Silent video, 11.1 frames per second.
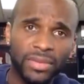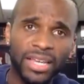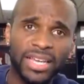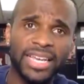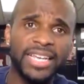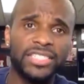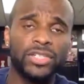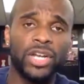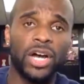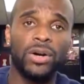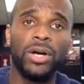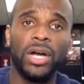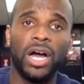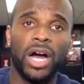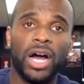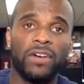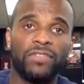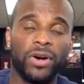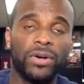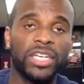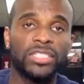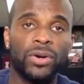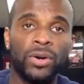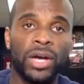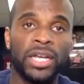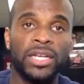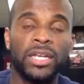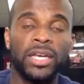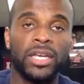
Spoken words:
is, you know, focus on,